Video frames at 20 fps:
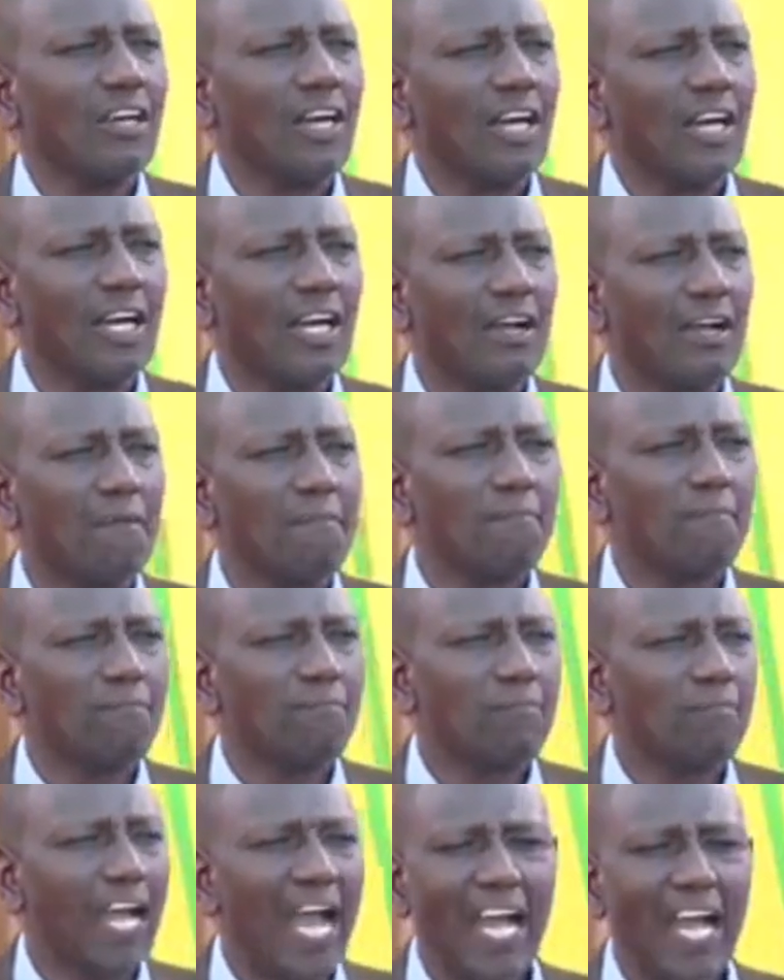
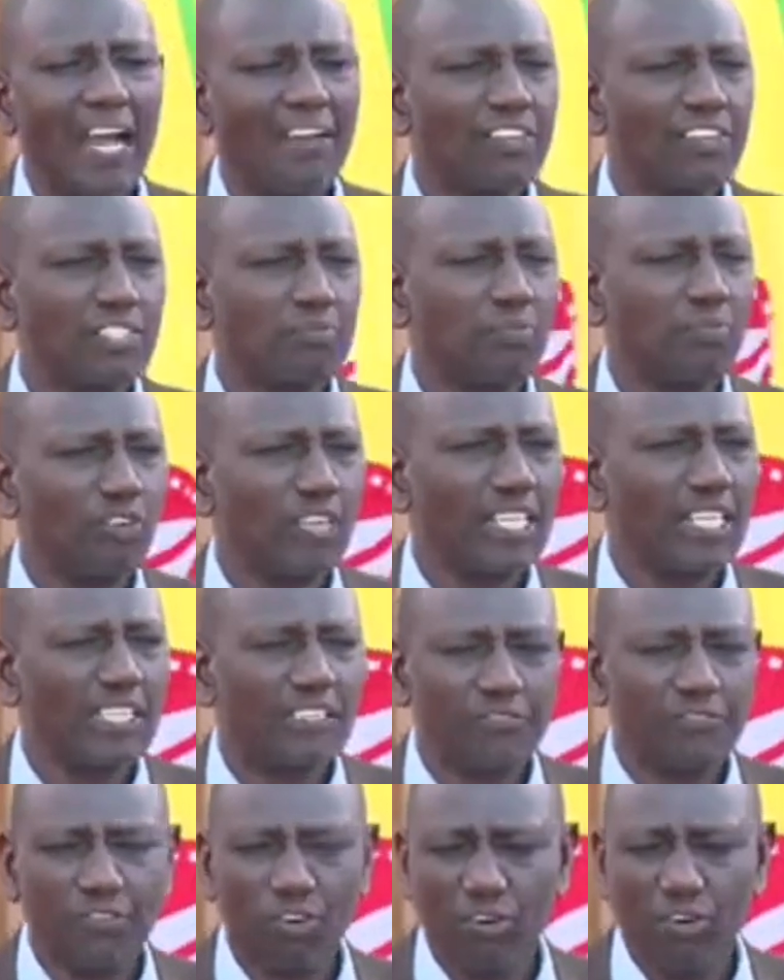I have
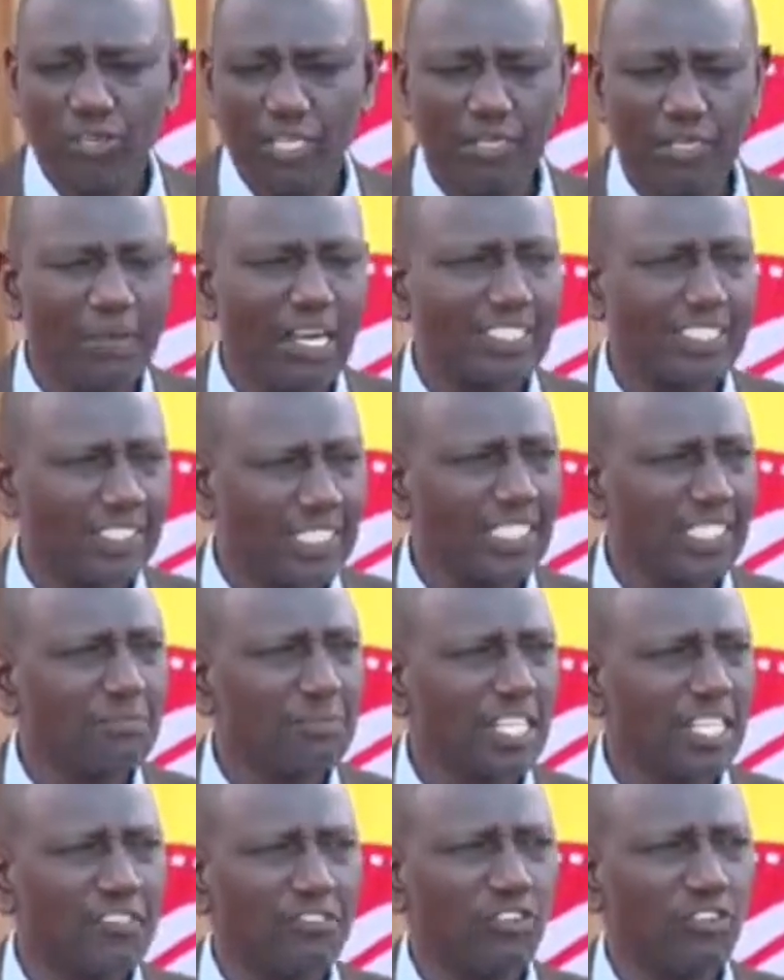responded in my
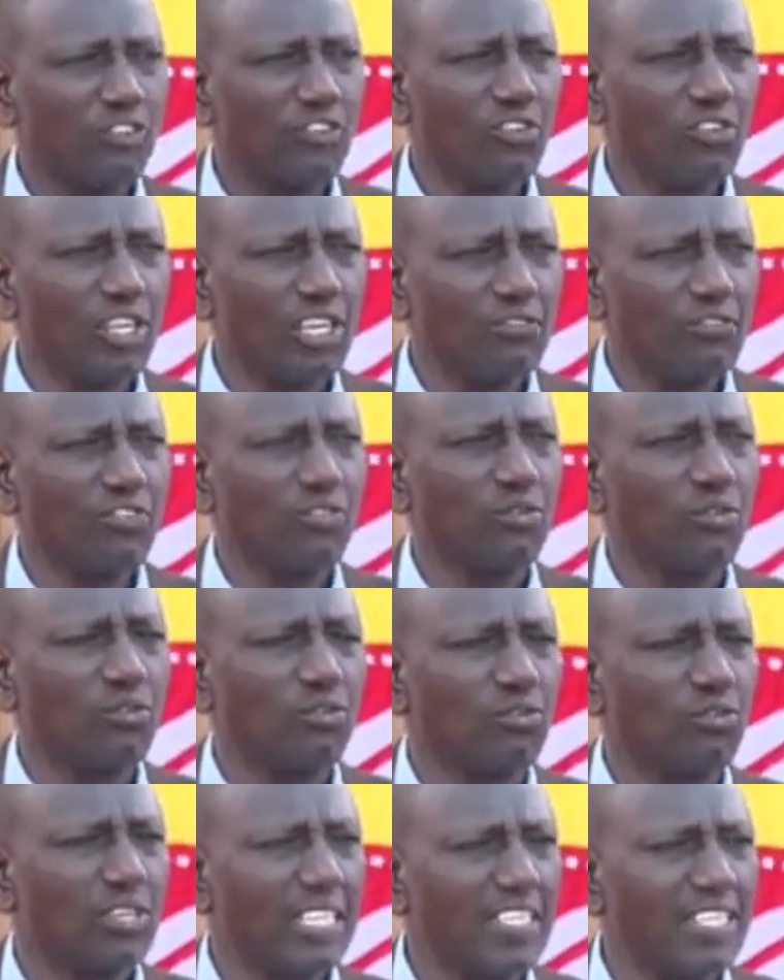statement, if
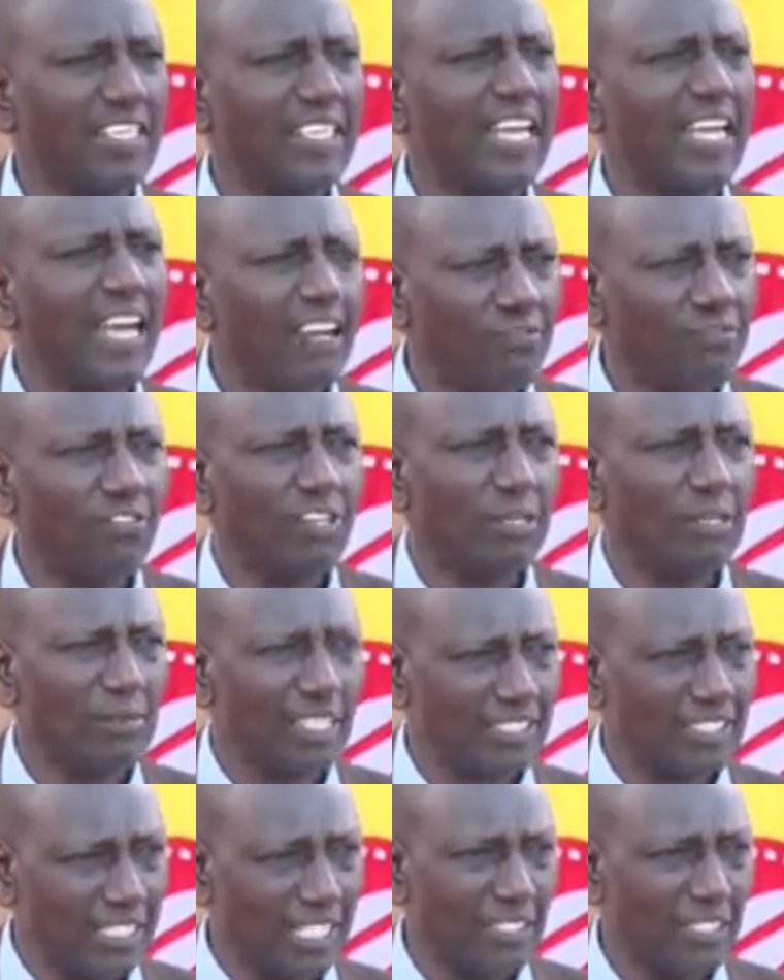you read carefully
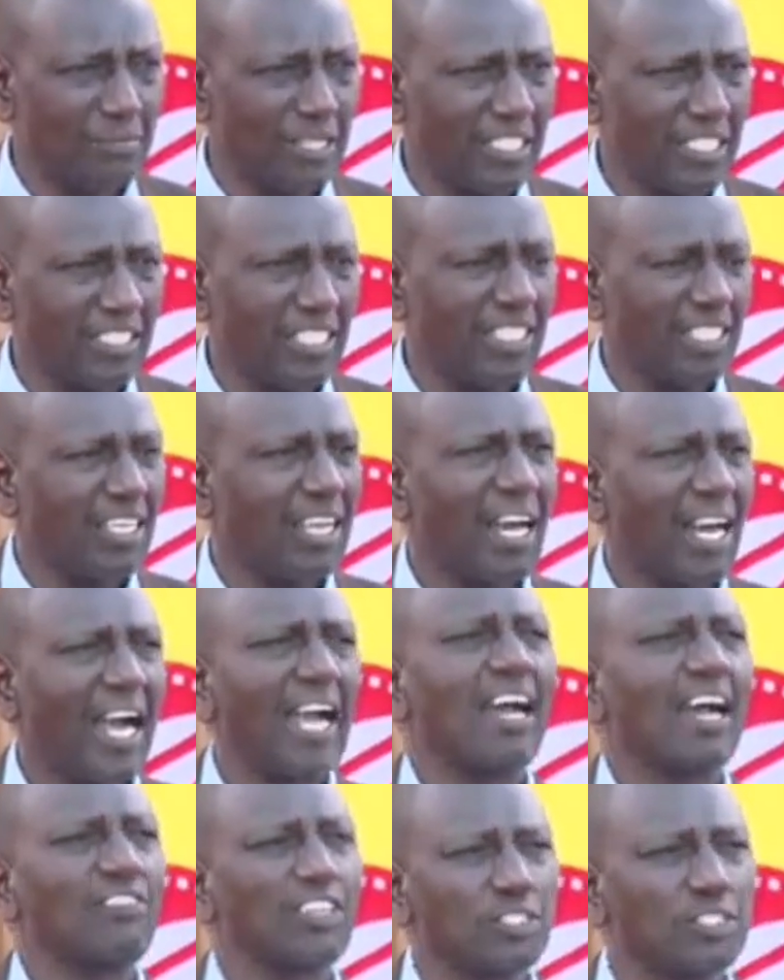my statement,
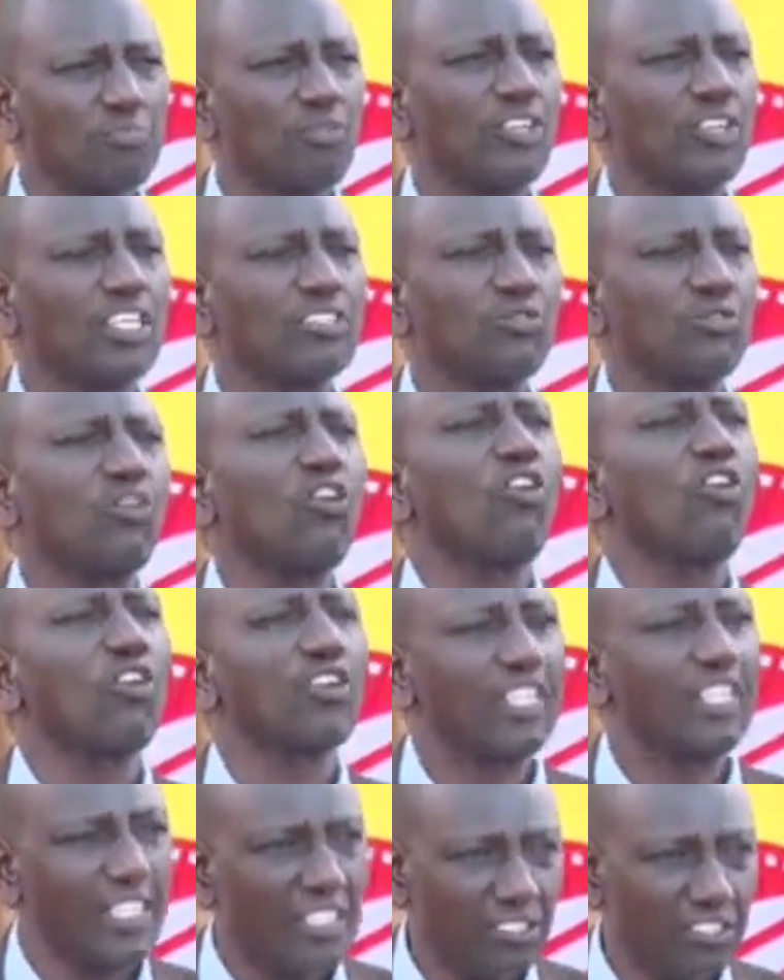I have responded to
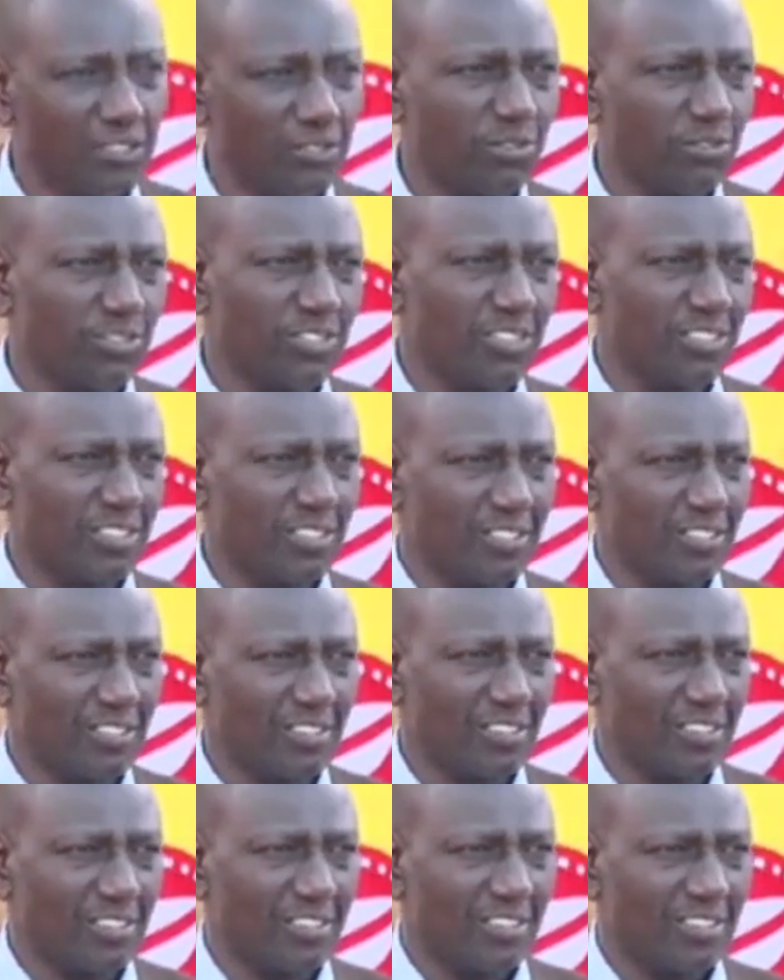all the issues
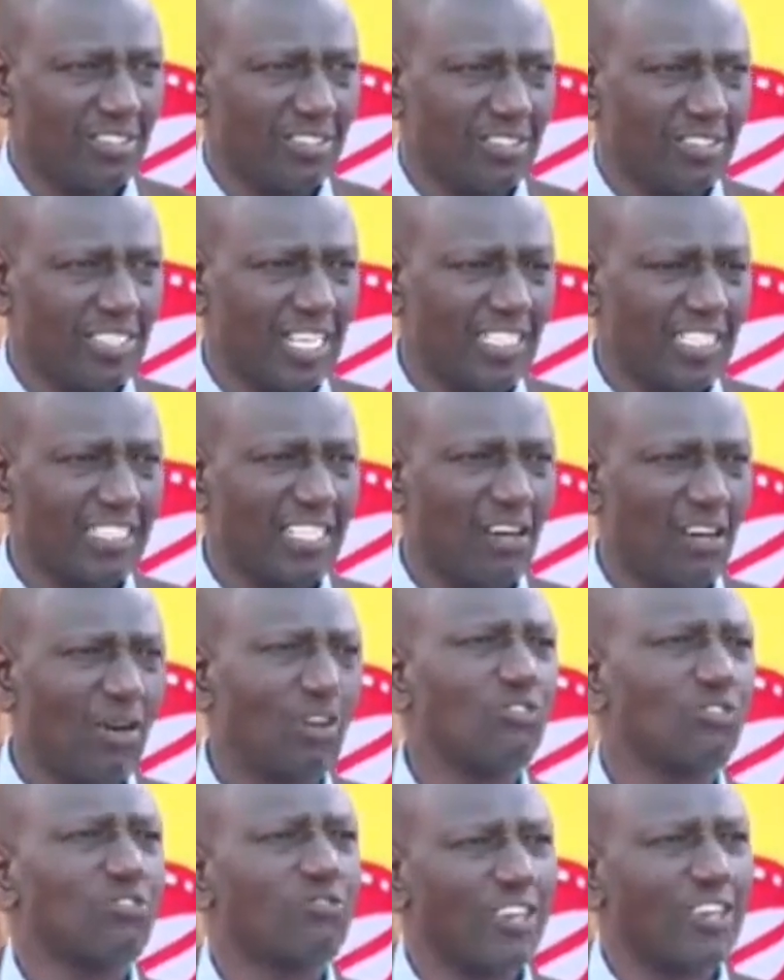that
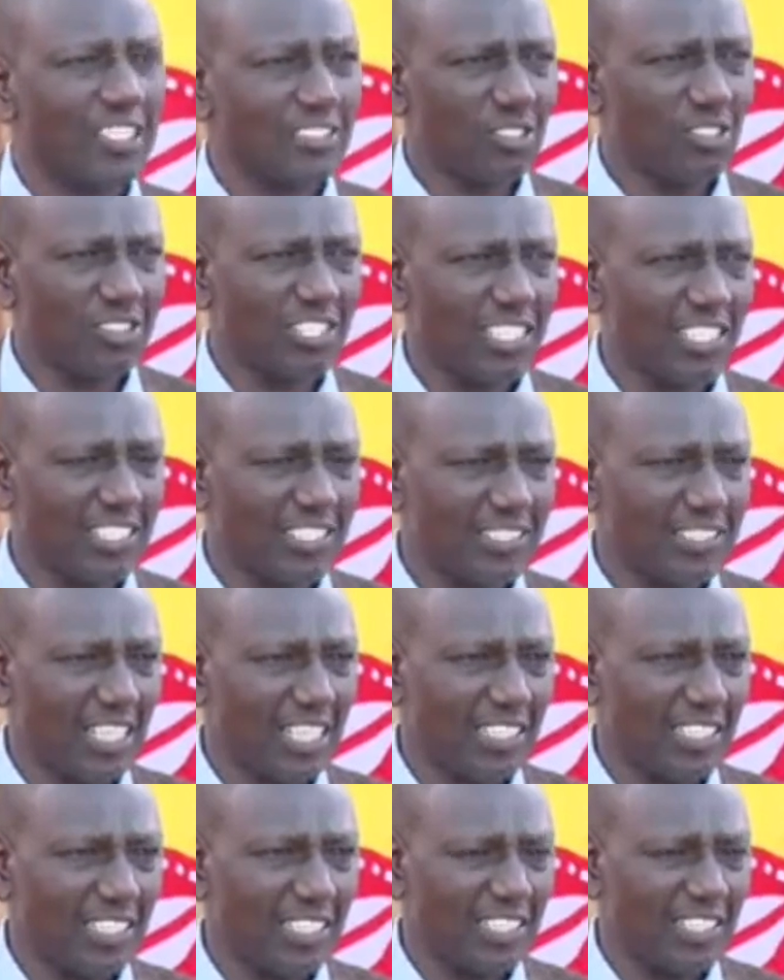our good friends on the other
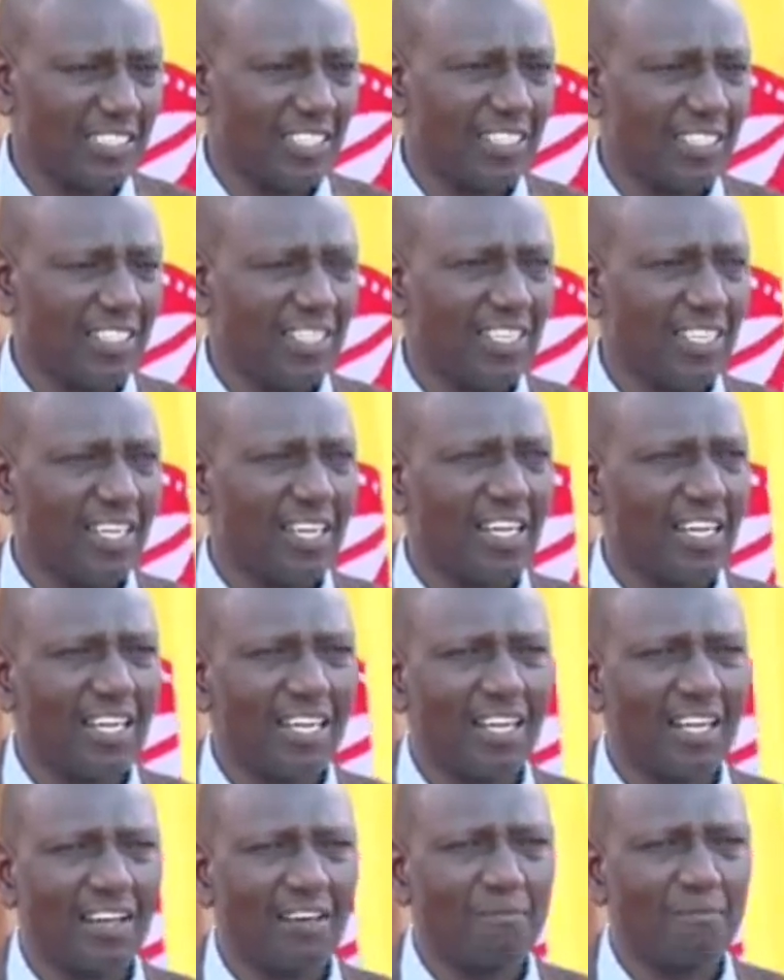side
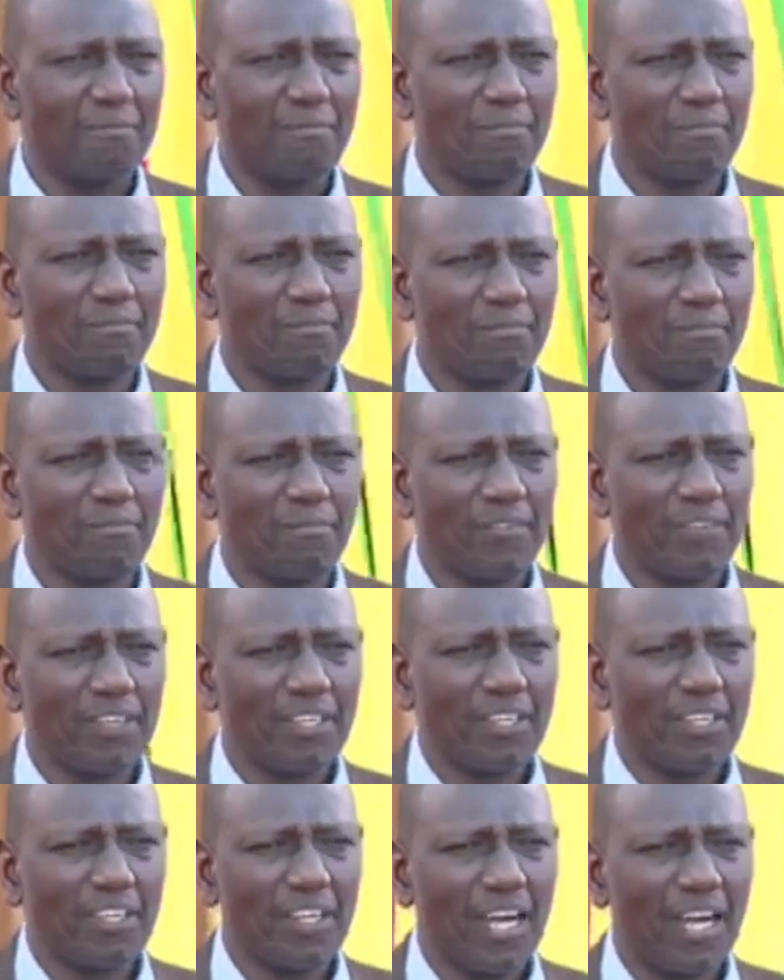
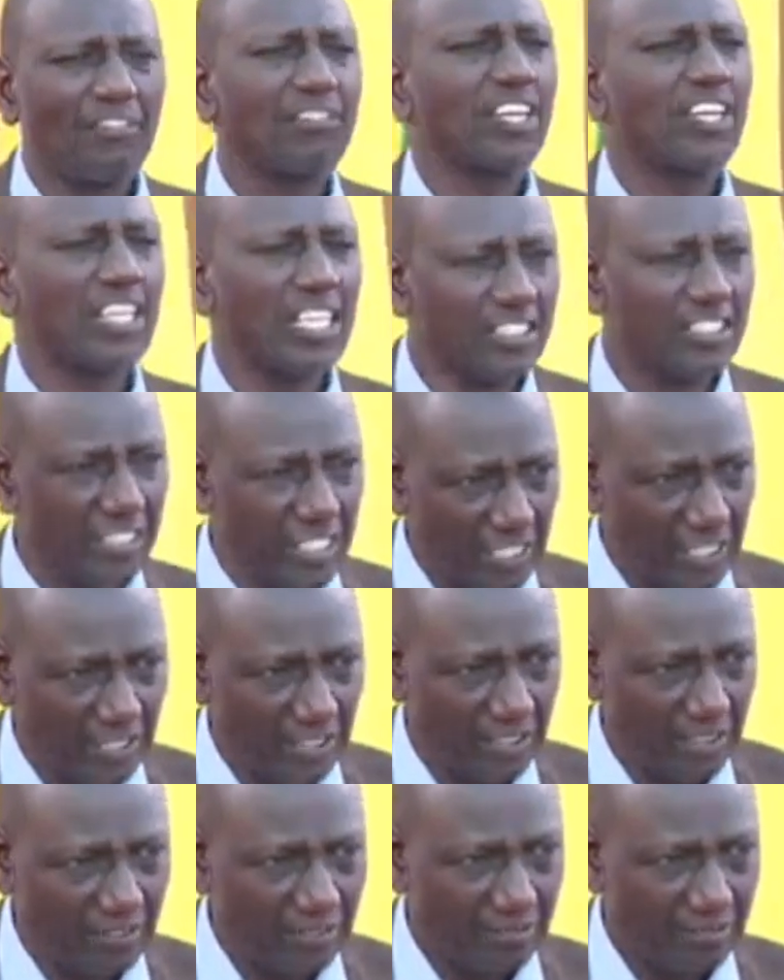have engaged in.